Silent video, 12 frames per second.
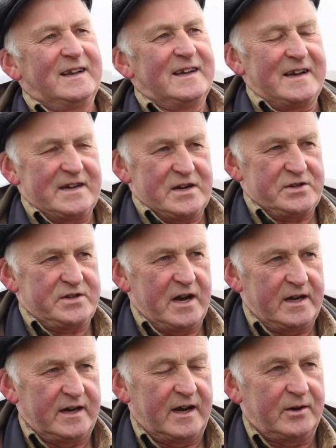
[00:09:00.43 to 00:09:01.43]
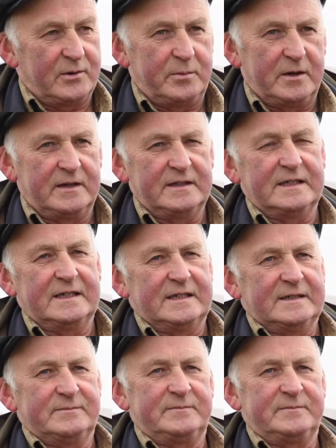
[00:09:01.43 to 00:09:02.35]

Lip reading: He is dead now, but I